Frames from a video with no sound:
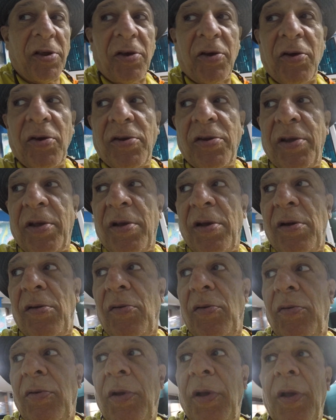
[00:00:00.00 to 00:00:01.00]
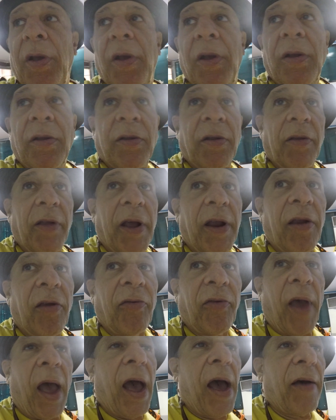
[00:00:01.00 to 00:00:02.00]
you're good to go. The
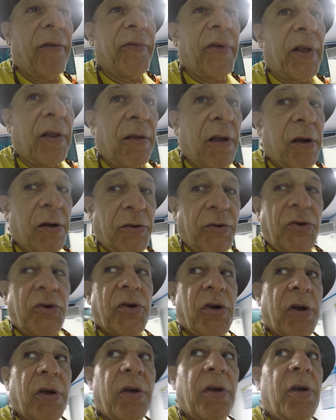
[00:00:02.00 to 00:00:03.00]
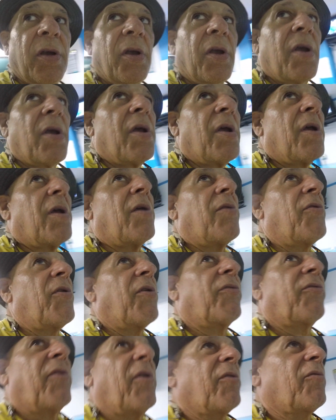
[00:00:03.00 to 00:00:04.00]
ladies are having lunch, and
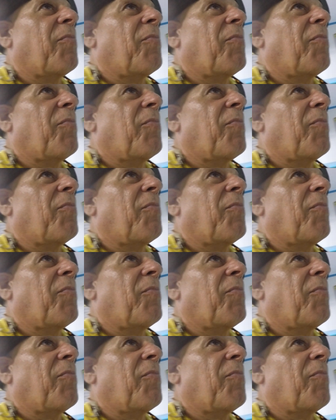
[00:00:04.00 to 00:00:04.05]
this is